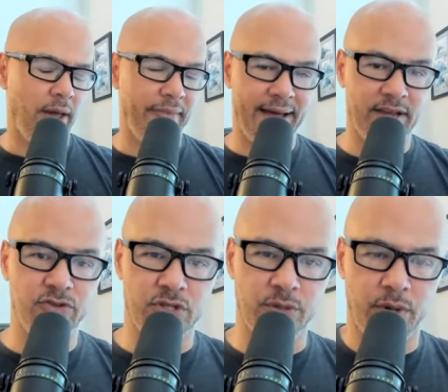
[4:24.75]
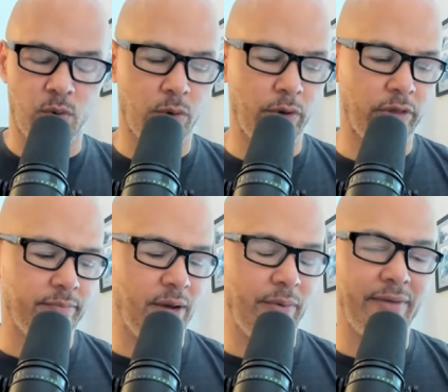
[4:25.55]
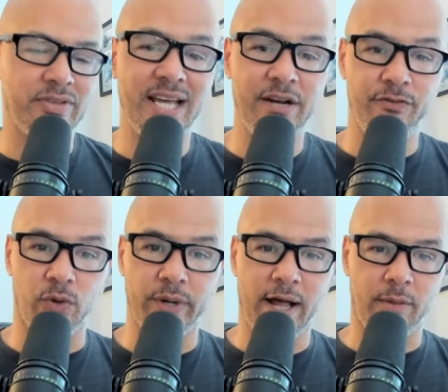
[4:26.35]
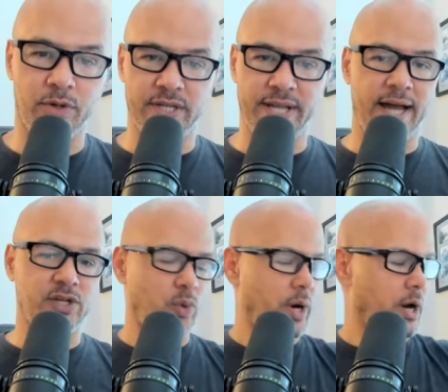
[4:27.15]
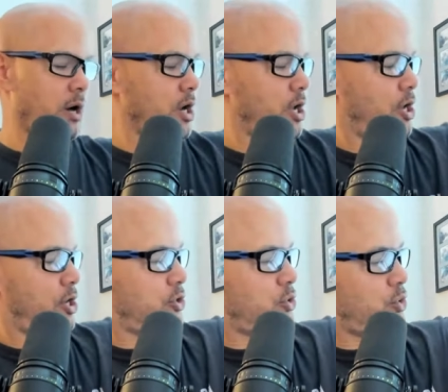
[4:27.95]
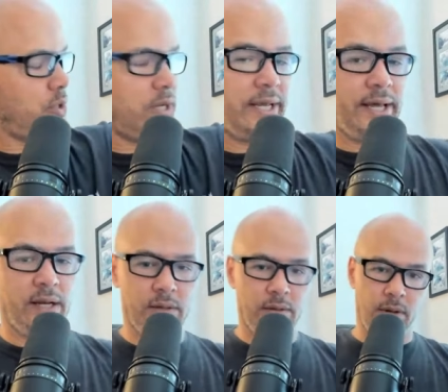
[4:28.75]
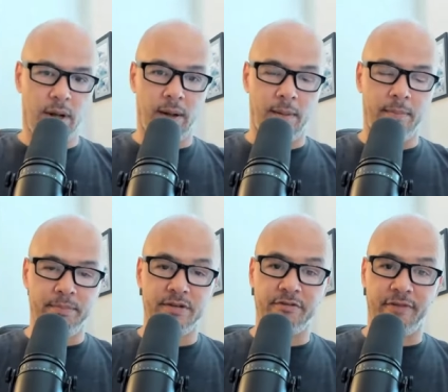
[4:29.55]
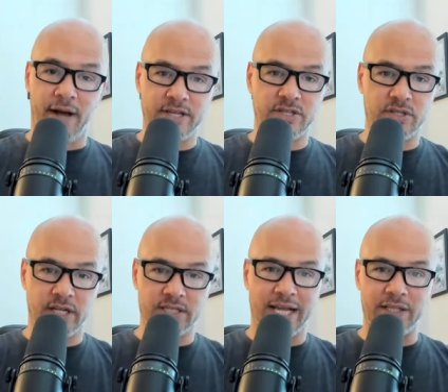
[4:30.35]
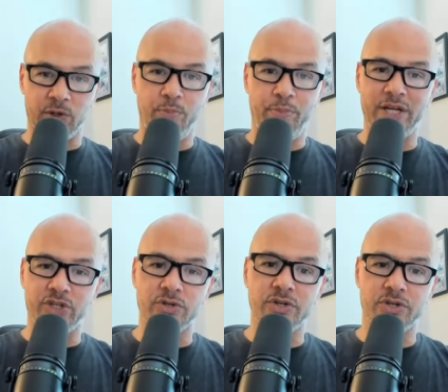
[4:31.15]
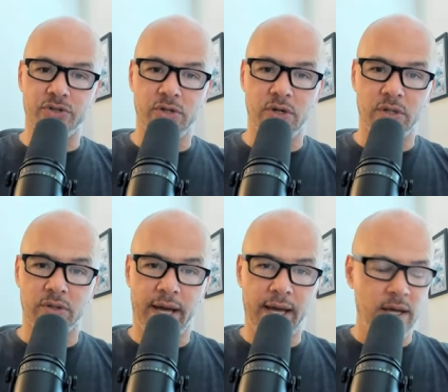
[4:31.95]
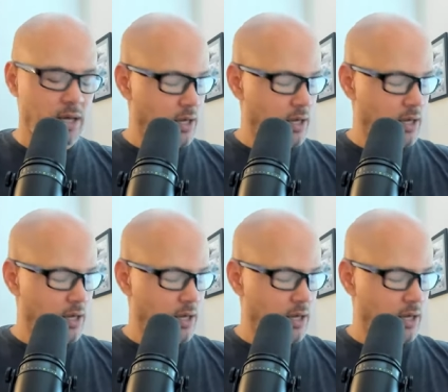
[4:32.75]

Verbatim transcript: And that gives you something to work with. Then we have skin fold calipers. And that is where you get a device that's like little pinchers, okay?